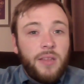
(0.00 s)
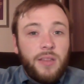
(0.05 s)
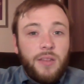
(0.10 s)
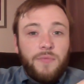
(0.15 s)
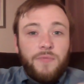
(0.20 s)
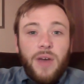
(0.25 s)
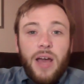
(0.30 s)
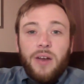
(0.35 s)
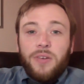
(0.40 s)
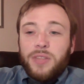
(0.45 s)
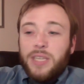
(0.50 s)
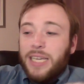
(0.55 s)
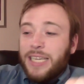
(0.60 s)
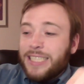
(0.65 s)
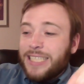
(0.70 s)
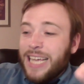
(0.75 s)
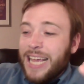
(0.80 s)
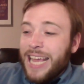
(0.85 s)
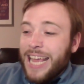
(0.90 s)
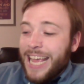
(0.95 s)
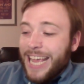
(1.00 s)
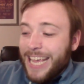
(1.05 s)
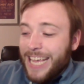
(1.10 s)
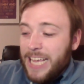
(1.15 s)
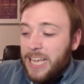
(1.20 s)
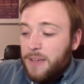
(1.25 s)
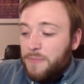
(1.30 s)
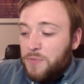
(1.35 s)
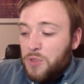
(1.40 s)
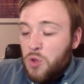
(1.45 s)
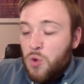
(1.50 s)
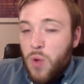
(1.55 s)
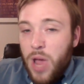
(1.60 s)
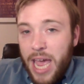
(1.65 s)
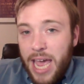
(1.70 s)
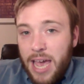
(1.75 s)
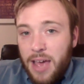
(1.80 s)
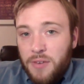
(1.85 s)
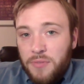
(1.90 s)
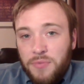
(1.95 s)
The final thing is, if you
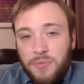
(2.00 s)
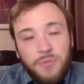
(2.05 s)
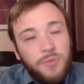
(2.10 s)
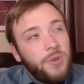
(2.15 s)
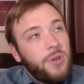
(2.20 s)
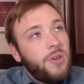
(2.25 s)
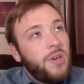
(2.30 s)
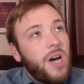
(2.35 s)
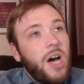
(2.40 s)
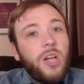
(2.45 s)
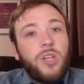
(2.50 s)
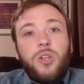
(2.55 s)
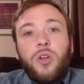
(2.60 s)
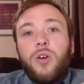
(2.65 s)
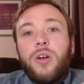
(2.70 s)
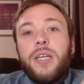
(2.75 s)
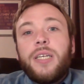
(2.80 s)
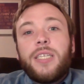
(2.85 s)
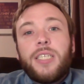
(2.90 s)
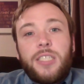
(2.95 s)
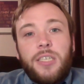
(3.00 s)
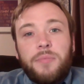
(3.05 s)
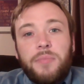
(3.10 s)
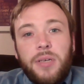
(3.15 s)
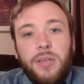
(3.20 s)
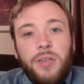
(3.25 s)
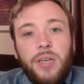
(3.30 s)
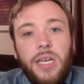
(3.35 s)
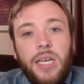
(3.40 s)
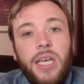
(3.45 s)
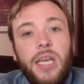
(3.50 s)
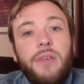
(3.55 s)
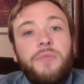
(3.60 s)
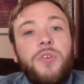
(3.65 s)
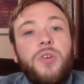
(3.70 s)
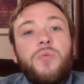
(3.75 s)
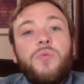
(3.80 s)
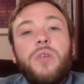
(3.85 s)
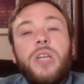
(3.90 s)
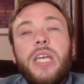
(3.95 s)
have a learning disability,
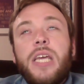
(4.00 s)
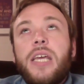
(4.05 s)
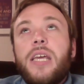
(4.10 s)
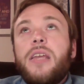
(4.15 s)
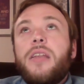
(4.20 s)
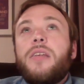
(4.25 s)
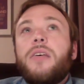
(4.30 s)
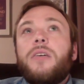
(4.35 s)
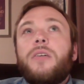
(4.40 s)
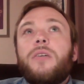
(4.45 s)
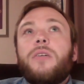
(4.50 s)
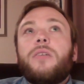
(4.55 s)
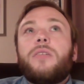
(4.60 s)
if you need